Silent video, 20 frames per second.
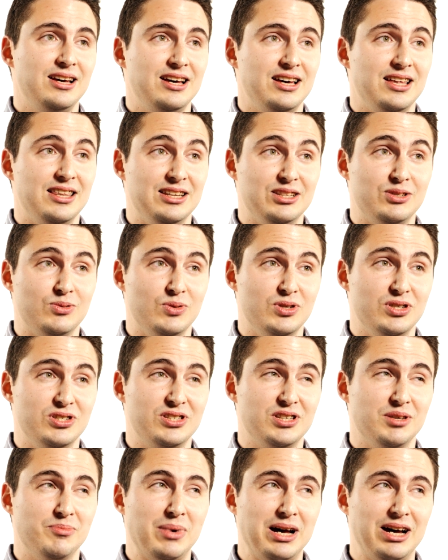And this
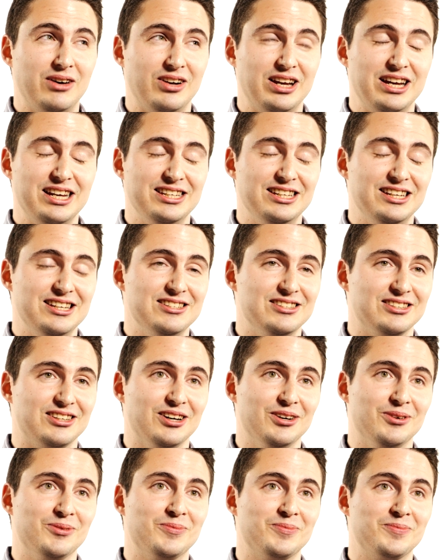was about 8 years
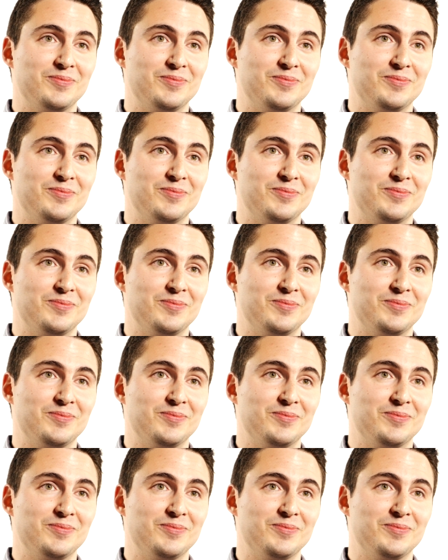ago.